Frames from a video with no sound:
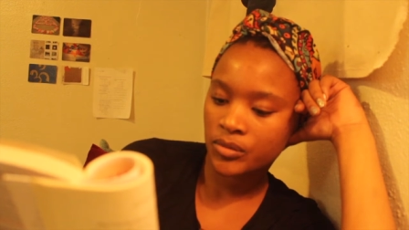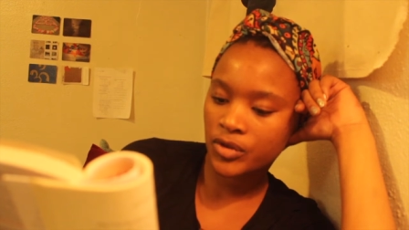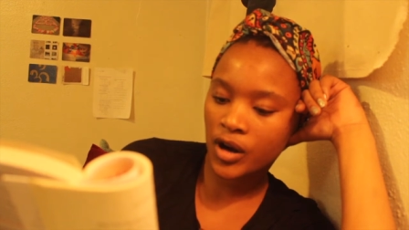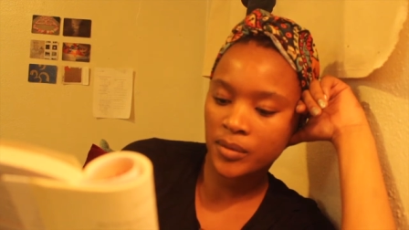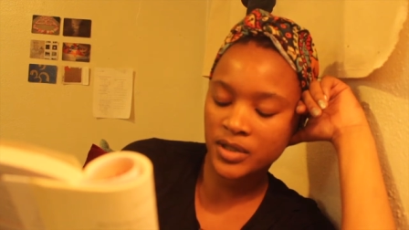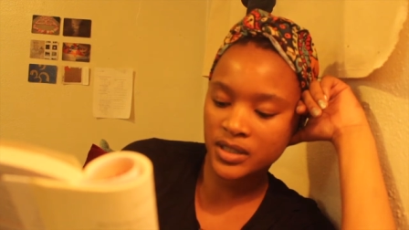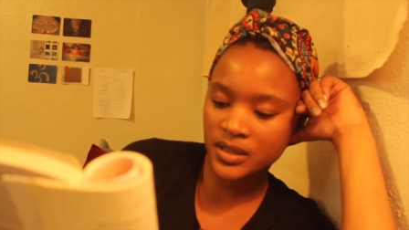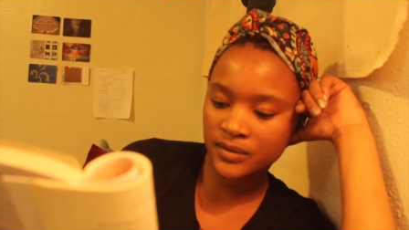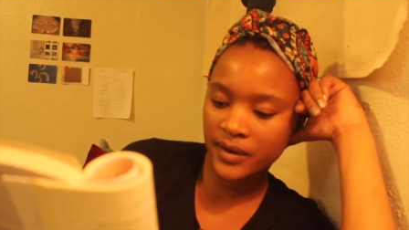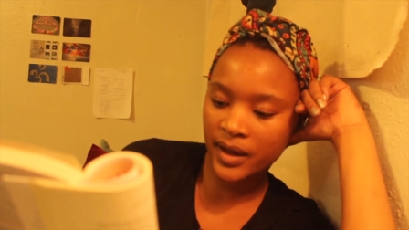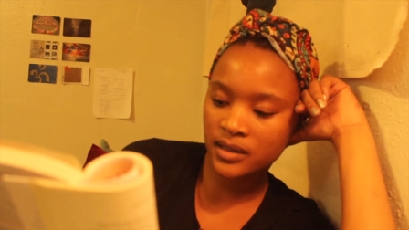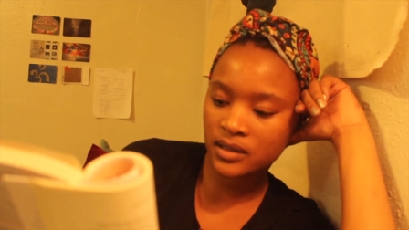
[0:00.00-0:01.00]
promised to
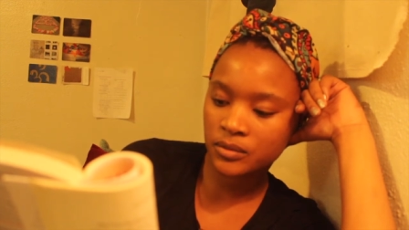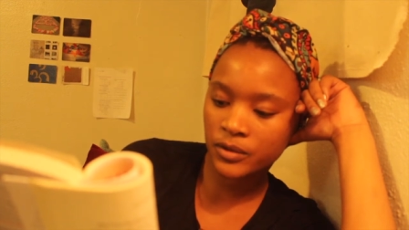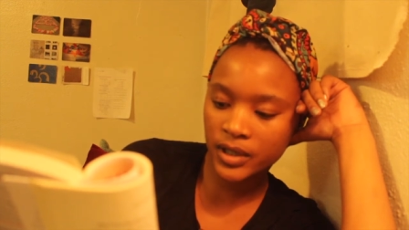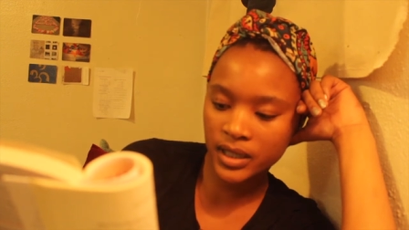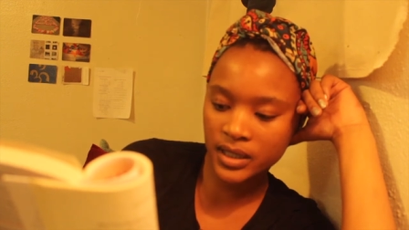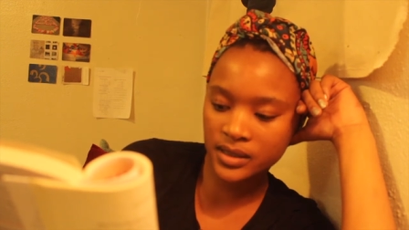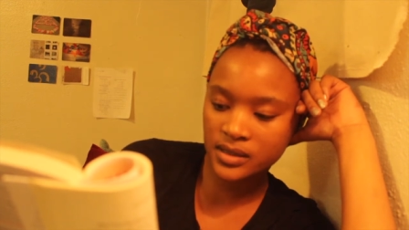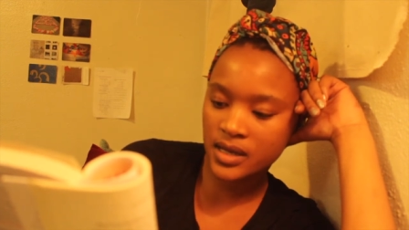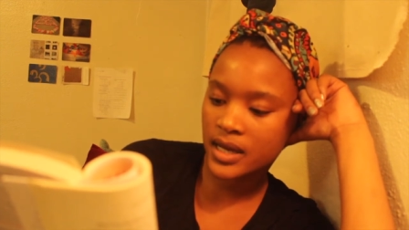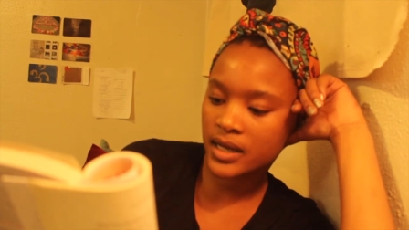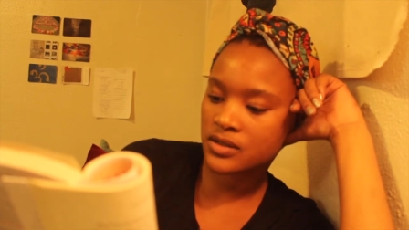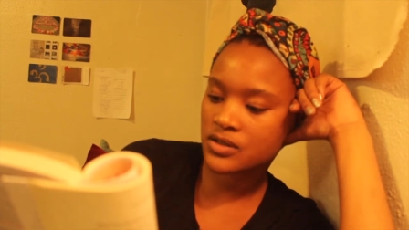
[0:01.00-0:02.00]
find him work as the
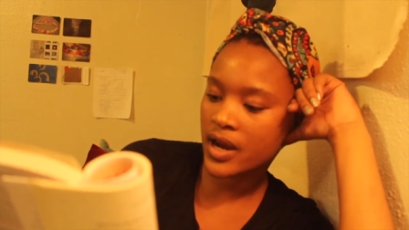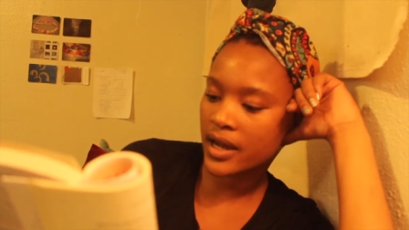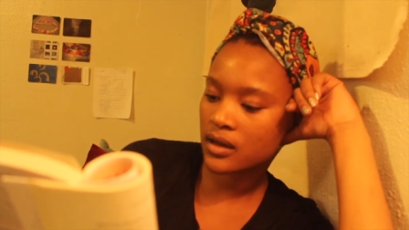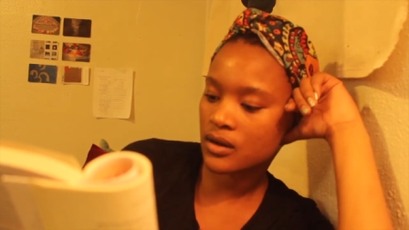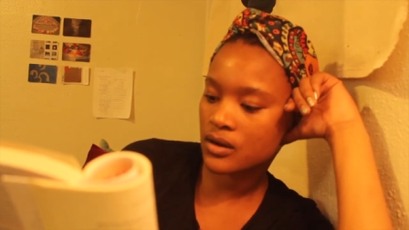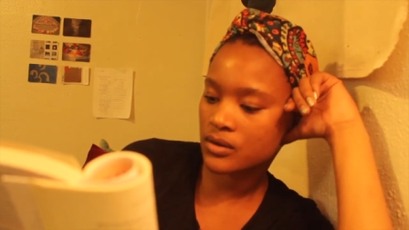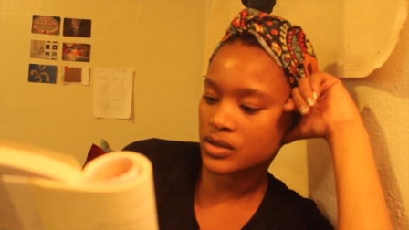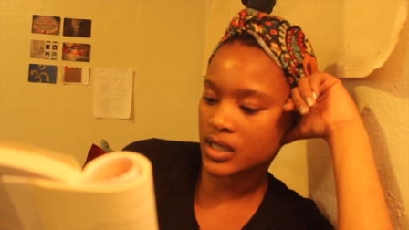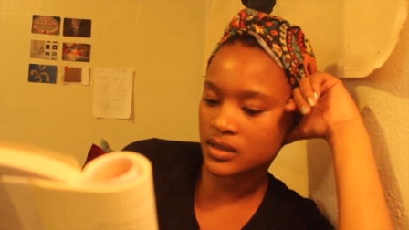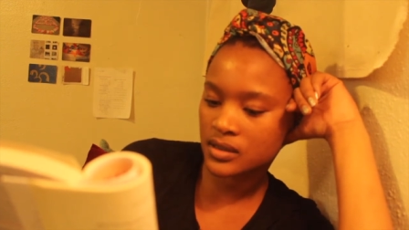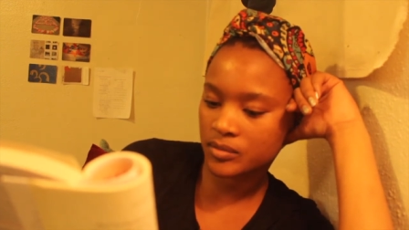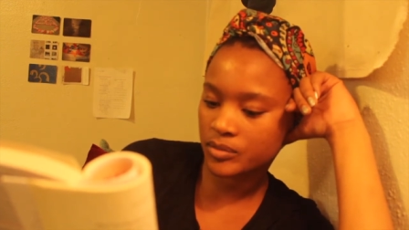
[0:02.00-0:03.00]
head track coach
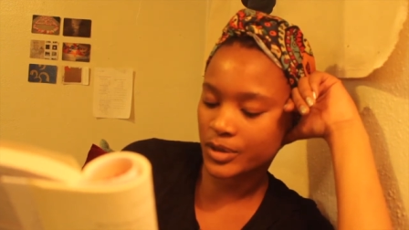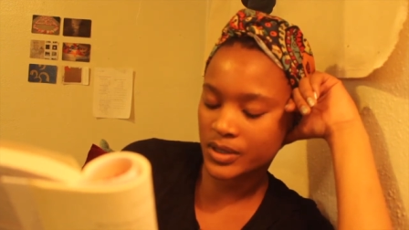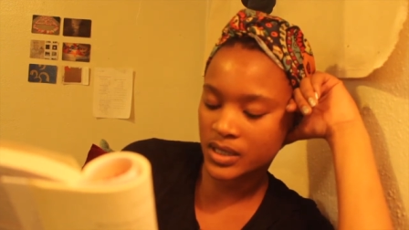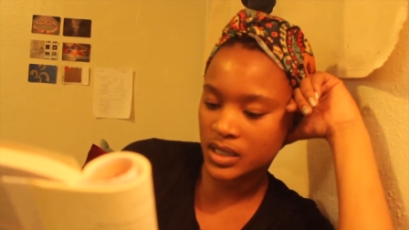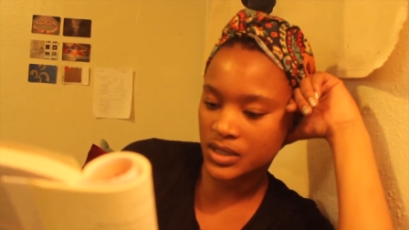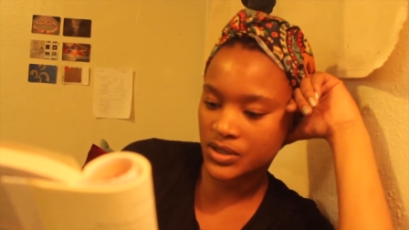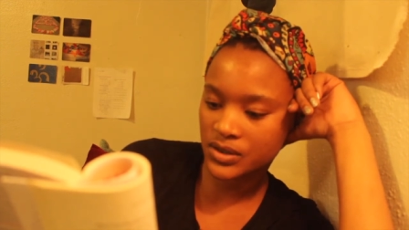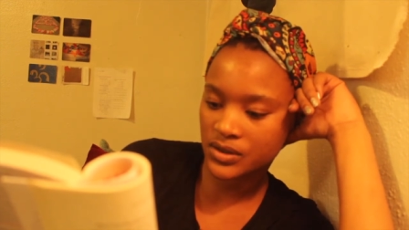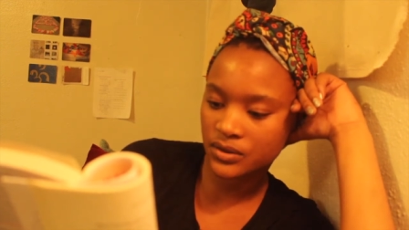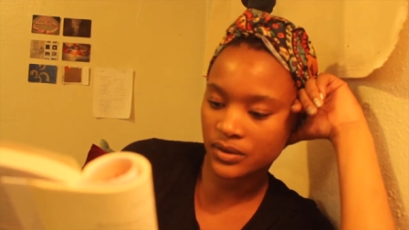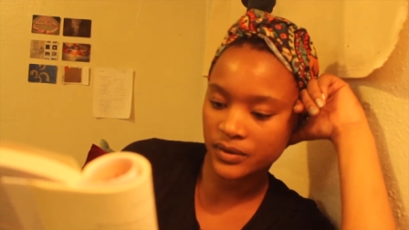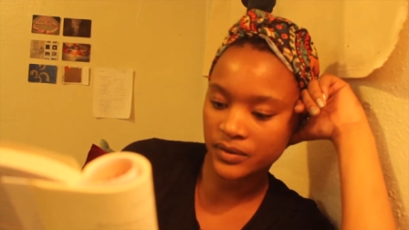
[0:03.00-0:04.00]
at some
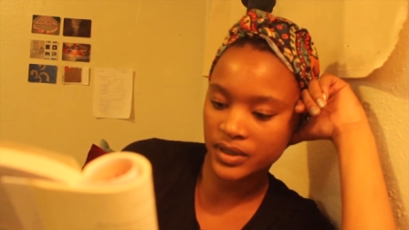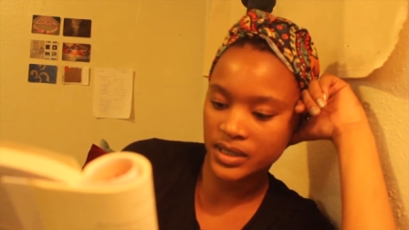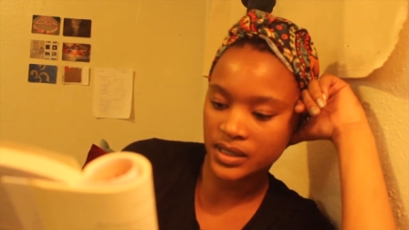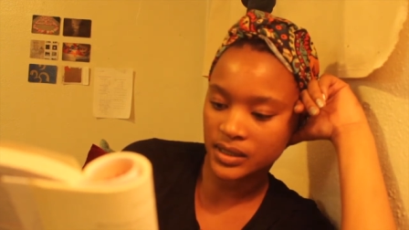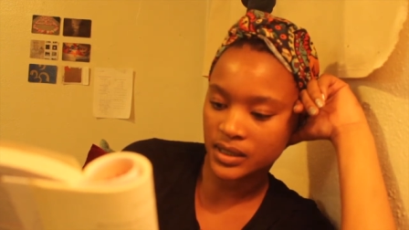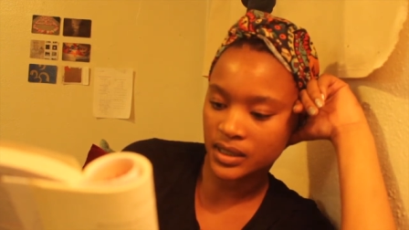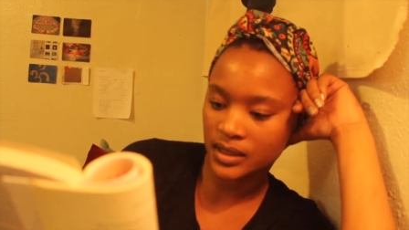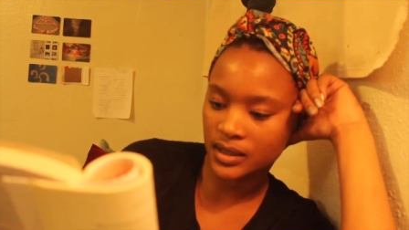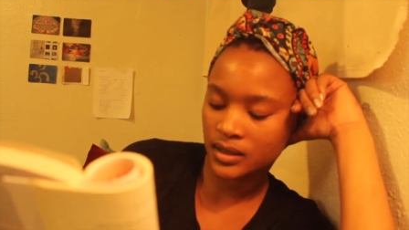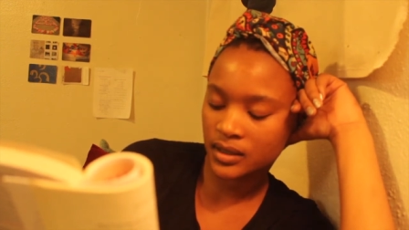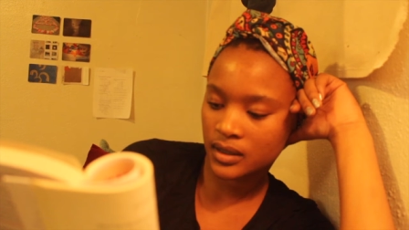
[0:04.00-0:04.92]
prestigious university.